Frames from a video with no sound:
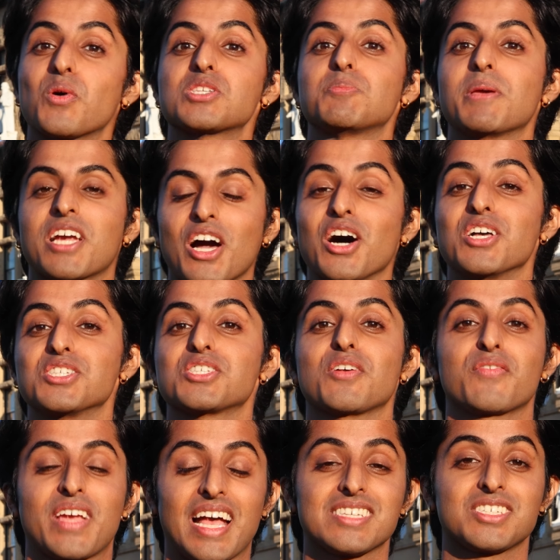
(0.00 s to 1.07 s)
was because
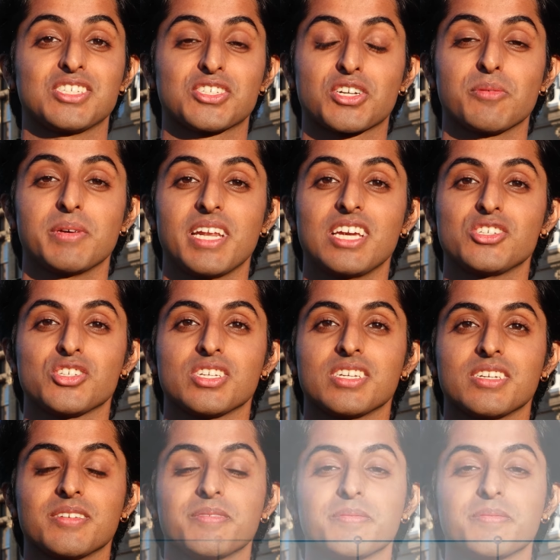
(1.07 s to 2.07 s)
of caste discrimination.